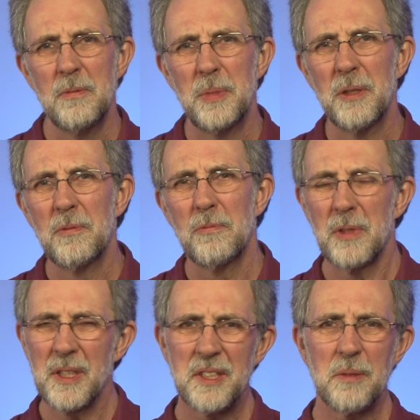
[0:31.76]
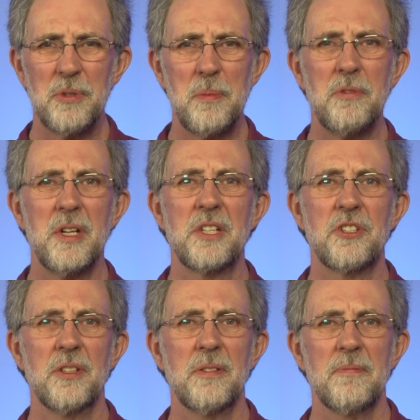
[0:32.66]
But with a little
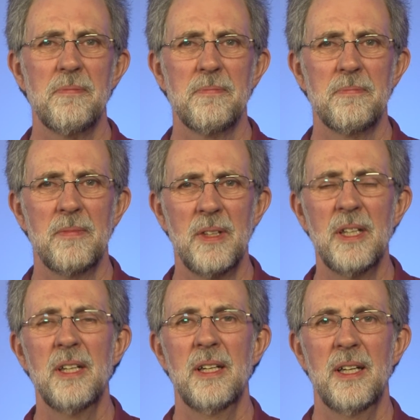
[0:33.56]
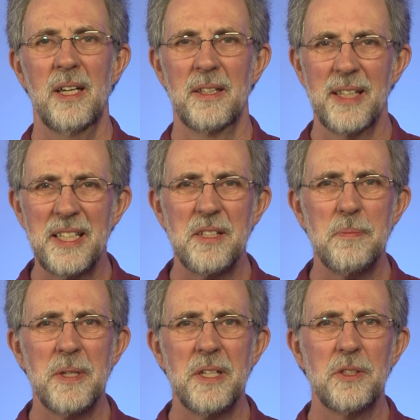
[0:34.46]
preparation and letting the
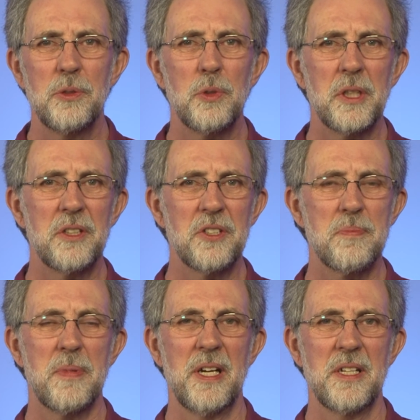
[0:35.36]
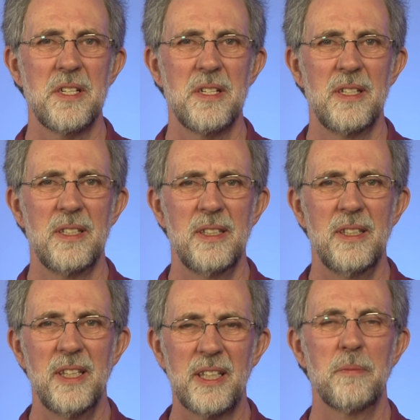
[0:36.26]
paint do what it does best,
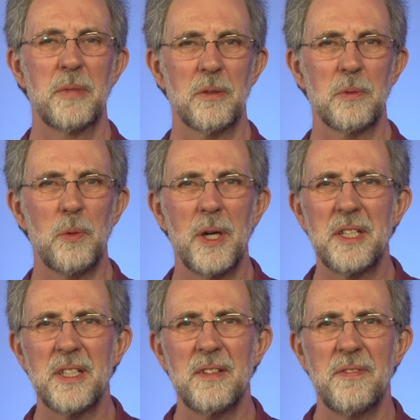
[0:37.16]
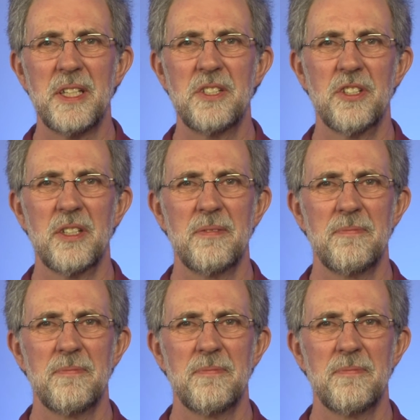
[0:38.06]
it can become quite an adventure,